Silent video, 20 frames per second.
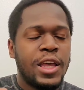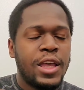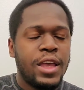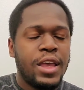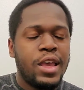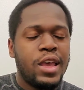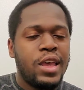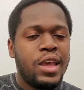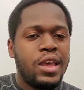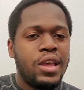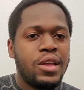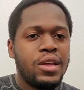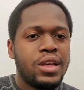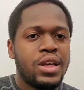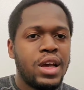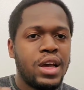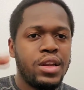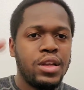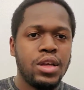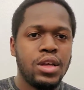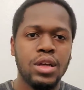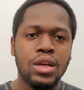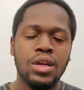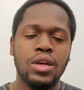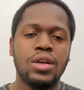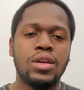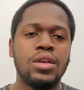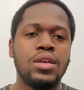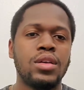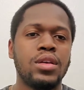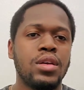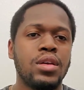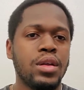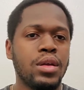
and kind of